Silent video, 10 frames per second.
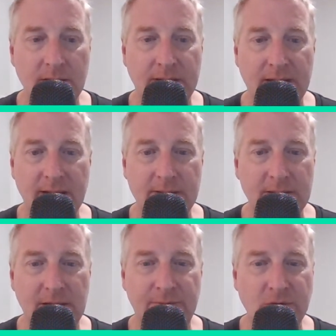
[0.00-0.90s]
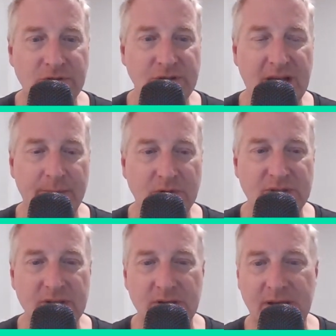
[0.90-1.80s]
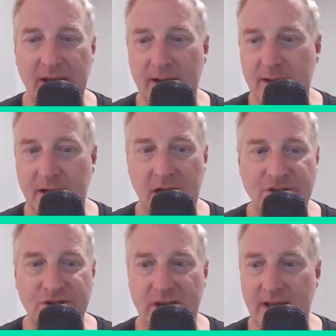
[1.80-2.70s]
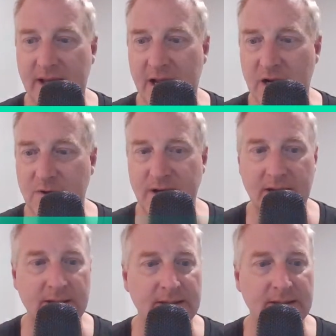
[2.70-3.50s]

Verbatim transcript: Okay. Unfortunately, you can't post. Okay. Gotcha, Harry.